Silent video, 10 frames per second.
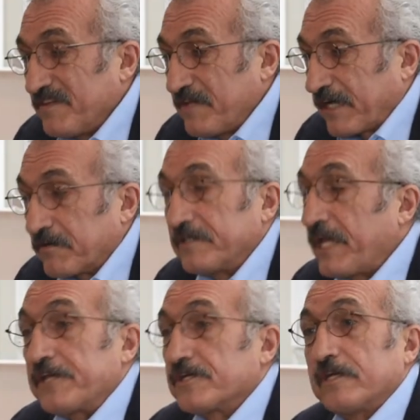
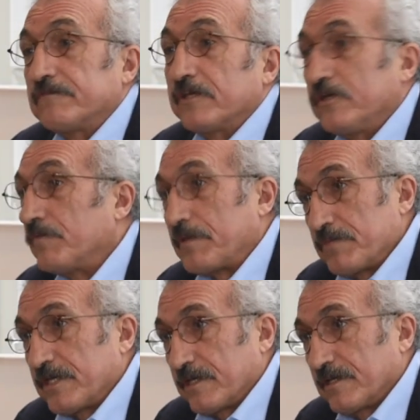degradation of the human
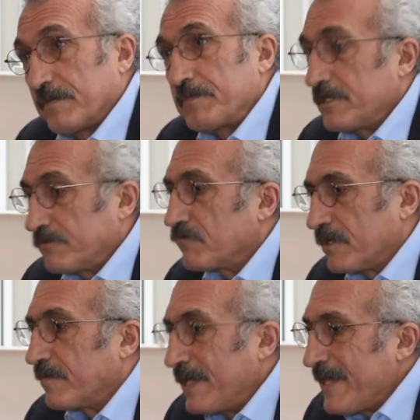being. I mean,
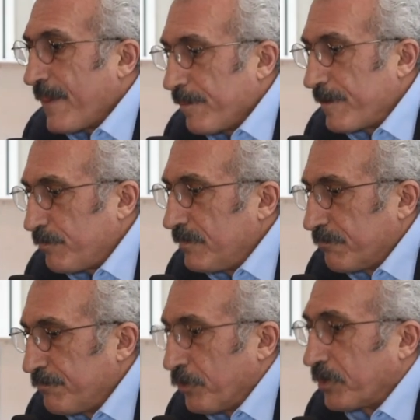the
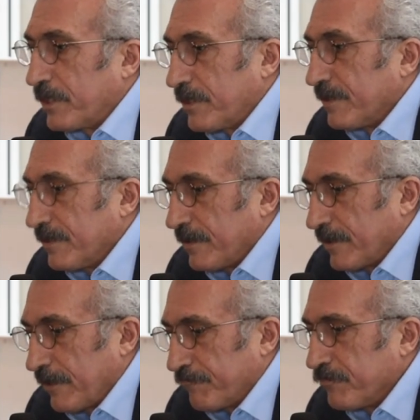book,
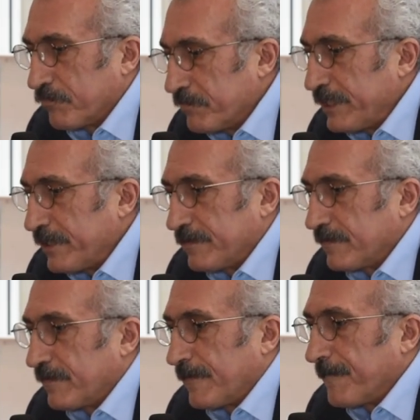if you read
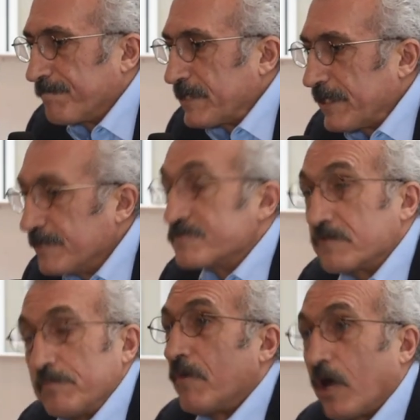it,
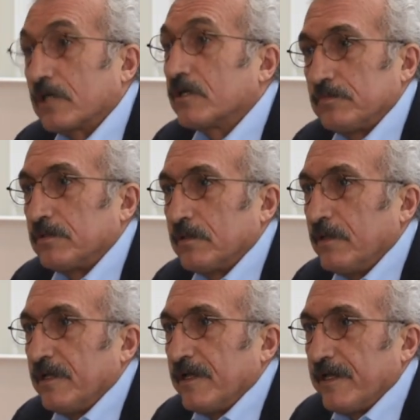is remarkable
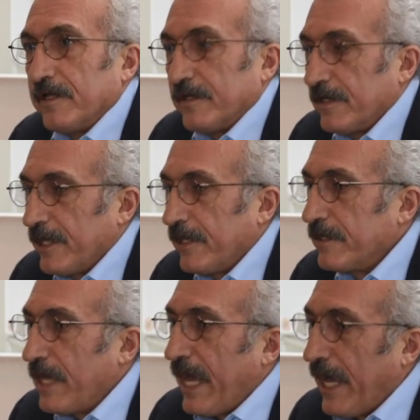
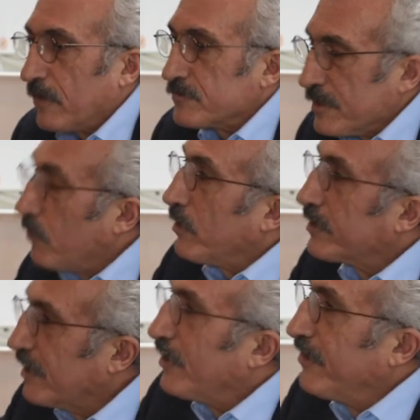in how
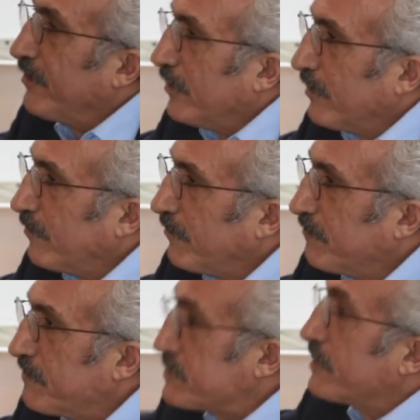someone can
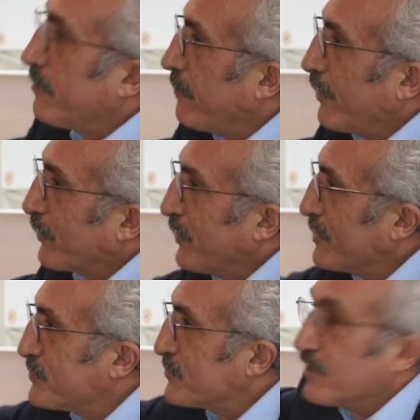visit America
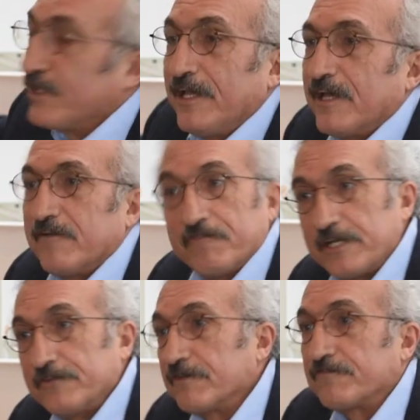and see a
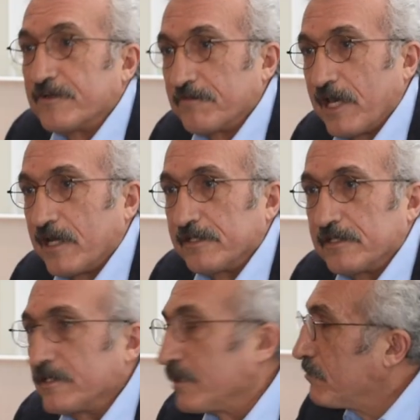very different
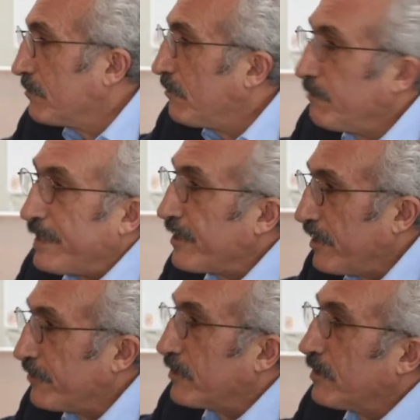reality that many
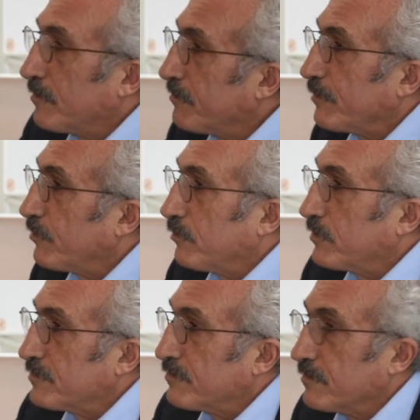other people
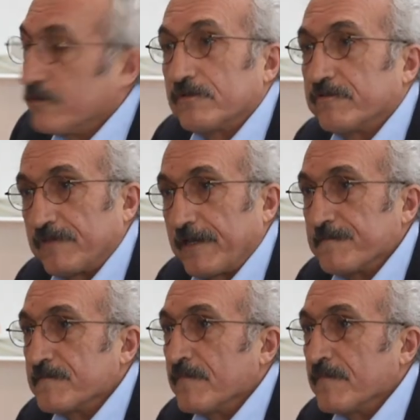would see.